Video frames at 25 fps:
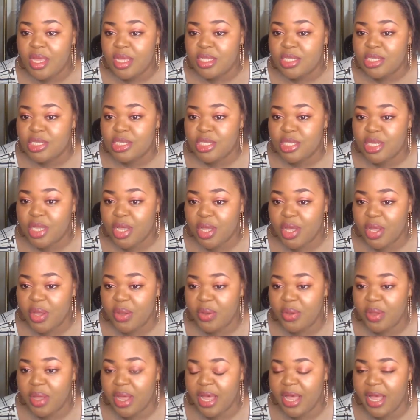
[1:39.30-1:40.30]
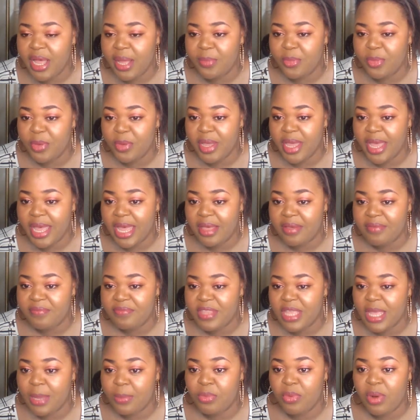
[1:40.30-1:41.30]
So we have
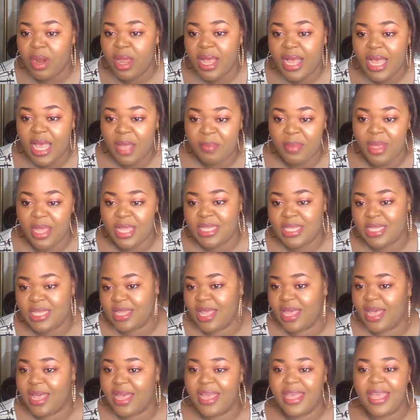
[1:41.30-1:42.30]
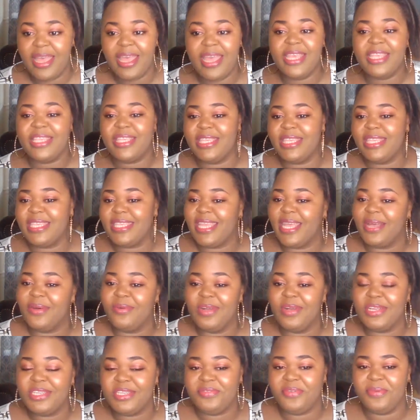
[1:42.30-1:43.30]
Deborah Kabasa. Hey sister,
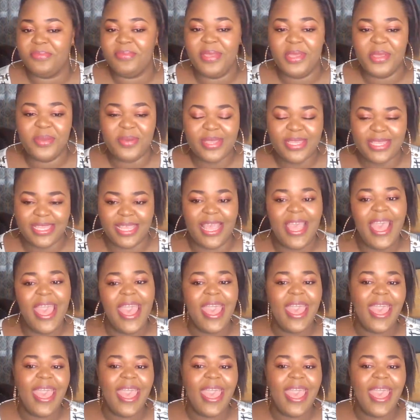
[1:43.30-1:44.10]
watching from the USA.